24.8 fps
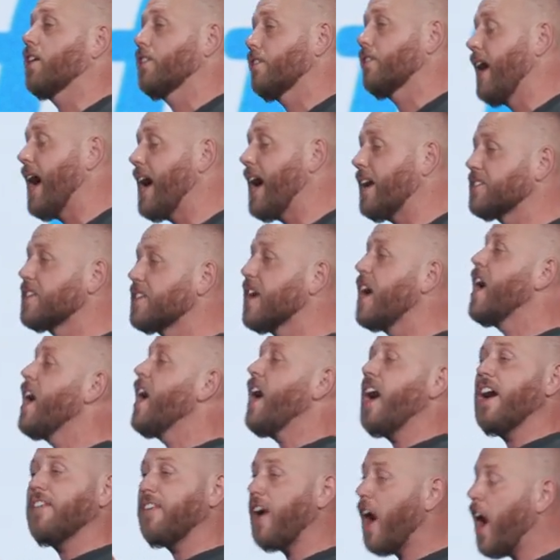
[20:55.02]
crowds
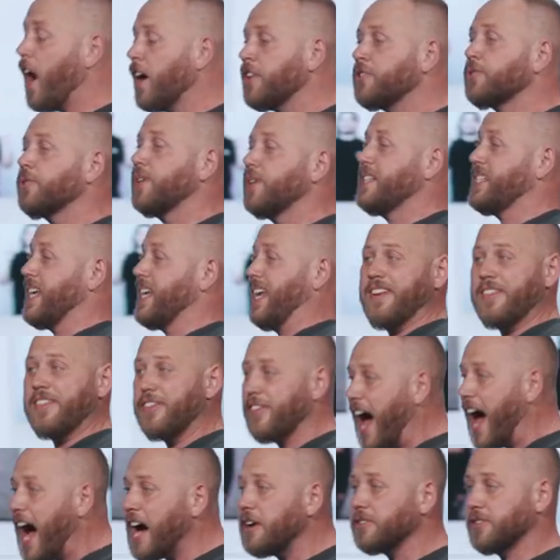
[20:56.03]
of hundreds and
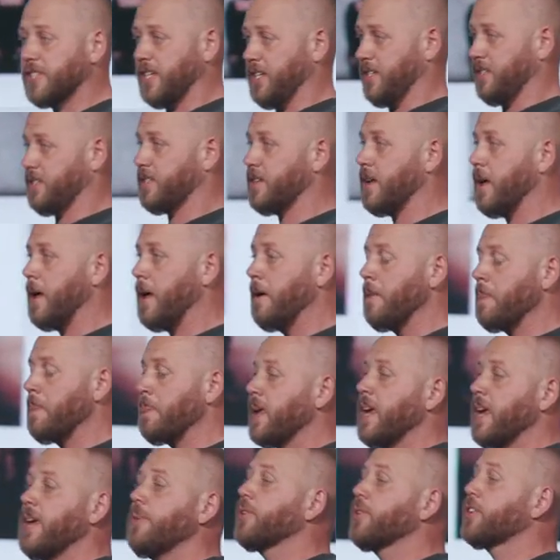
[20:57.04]
thousands.
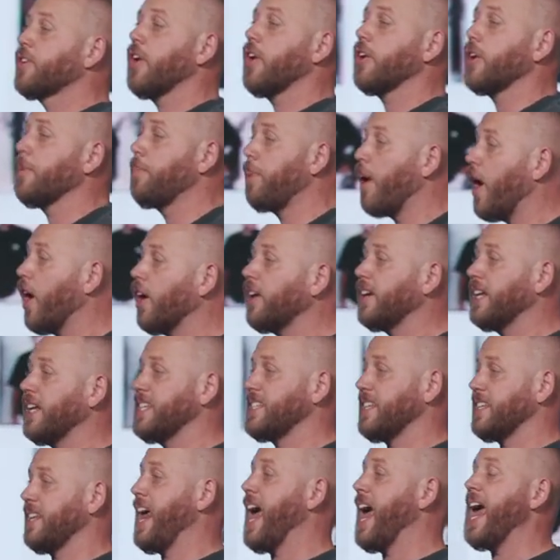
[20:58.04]
He would go to parties
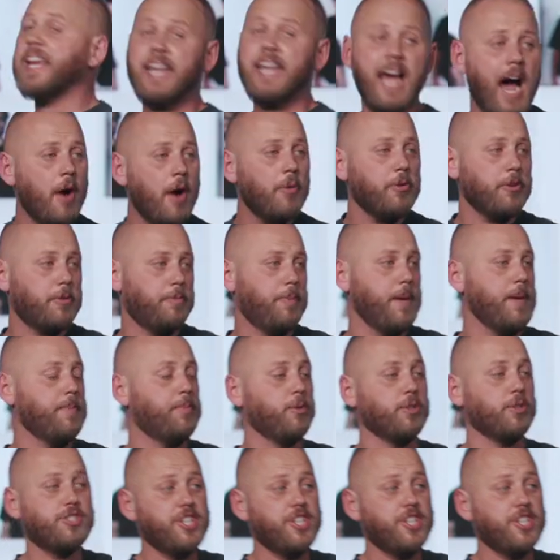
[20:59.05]
and hang out with people.